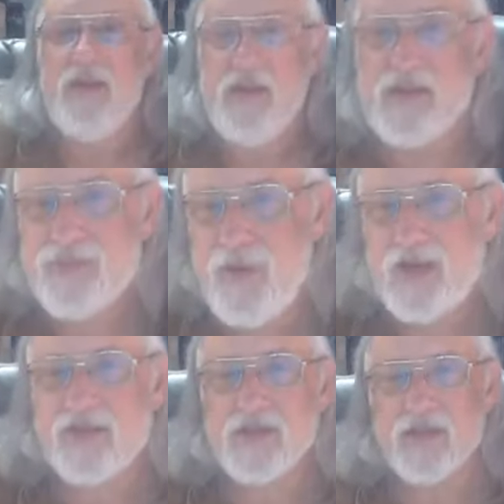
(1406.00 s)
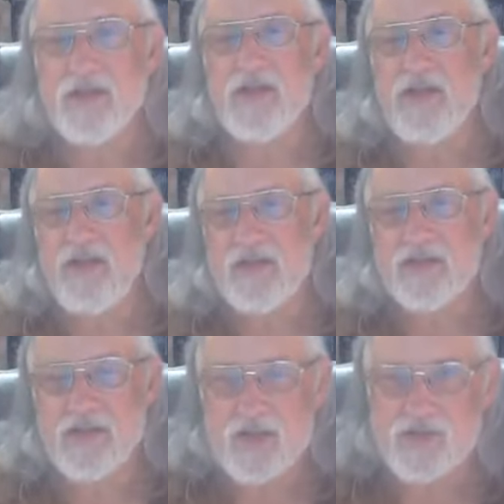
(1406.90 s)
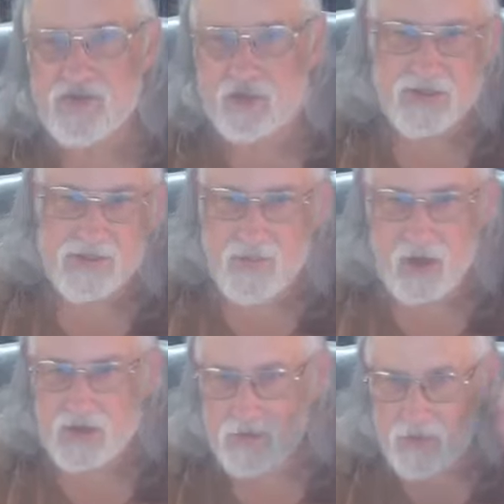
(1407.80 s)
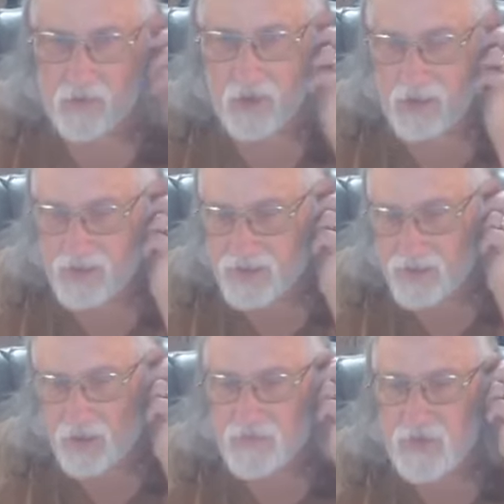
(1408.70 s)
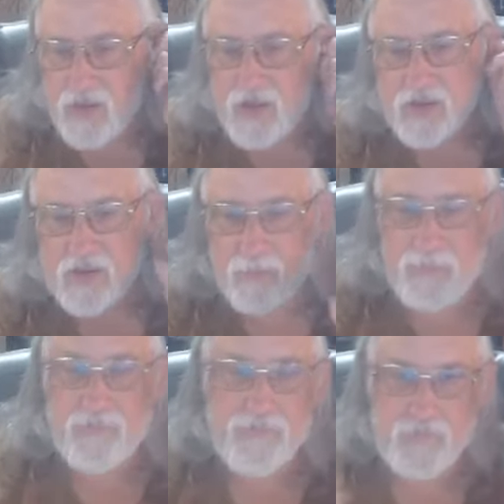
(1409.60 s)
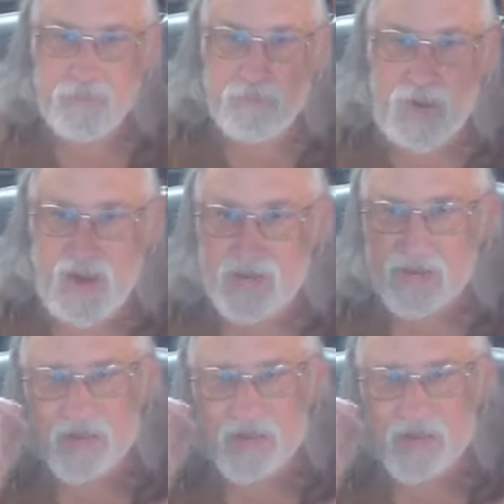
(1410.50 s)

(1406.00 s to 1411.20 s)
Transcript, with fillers: it's basically sex, drugs, and rock and roll kind of stuff. You know, bad